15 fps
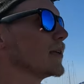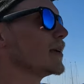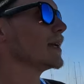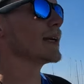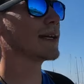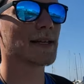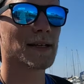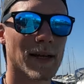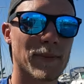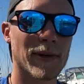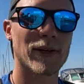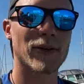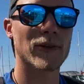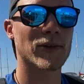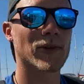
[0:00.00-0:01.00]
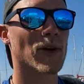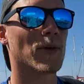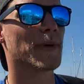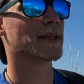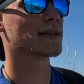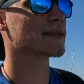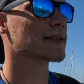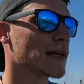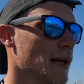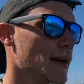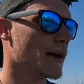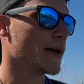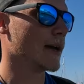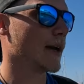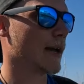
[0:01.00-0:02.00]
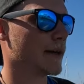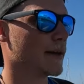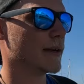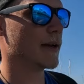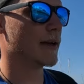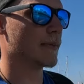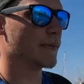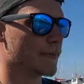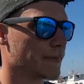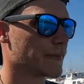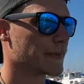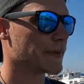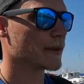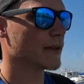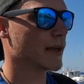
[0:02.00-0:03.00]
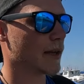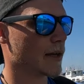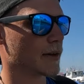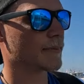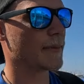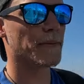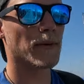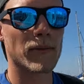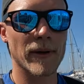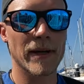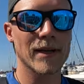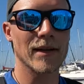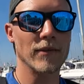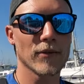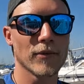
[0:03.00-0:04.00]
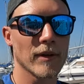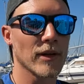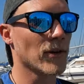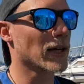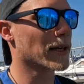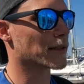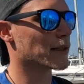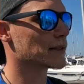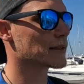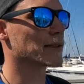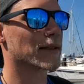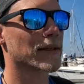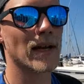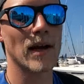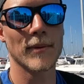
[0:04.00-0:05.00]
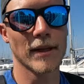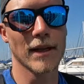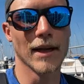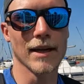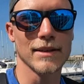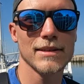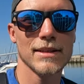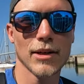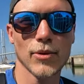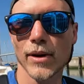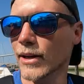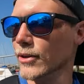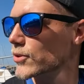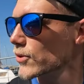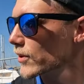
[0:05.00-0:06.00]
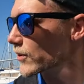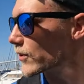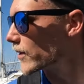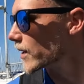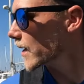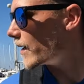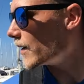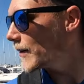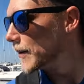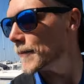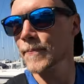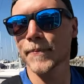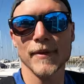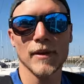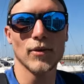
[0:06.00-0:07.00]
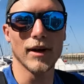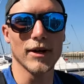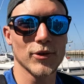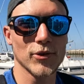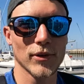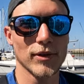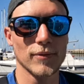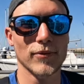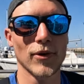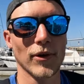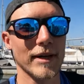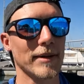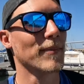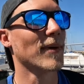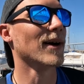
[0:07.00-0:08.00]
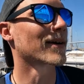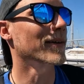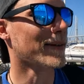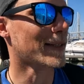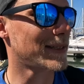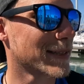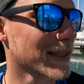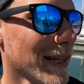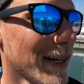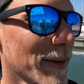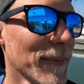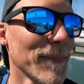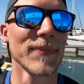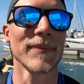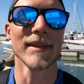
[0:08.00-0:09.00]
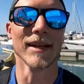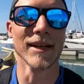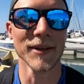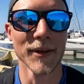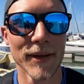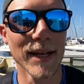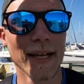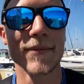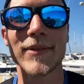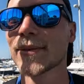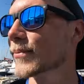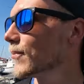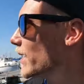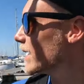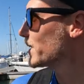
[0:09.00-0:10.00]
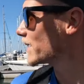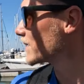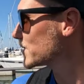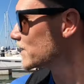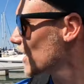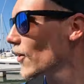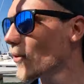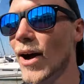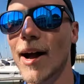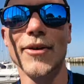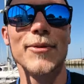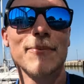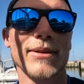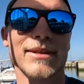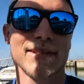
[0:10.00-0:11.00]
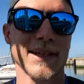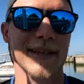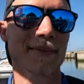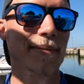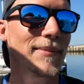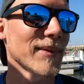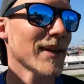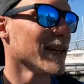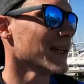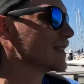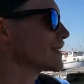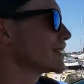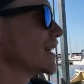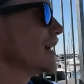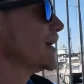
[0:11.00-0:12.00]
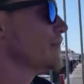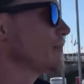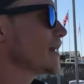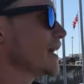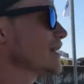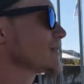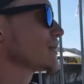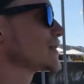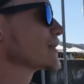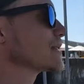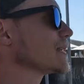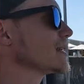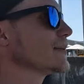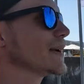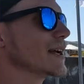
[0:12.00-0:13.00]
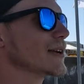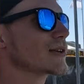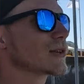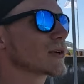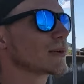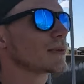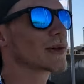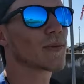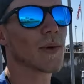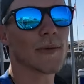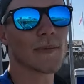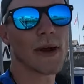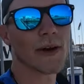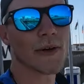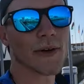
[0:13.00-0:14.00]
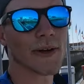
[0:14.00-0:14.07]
only, let me know in the comments. And yeah, maybe I'll make another video like this in the coming days. I quite enjoy doing it. Quite enjoy the vlogging part. It's even when it doesn't go 100%, it's all still a bit enjoyable one way or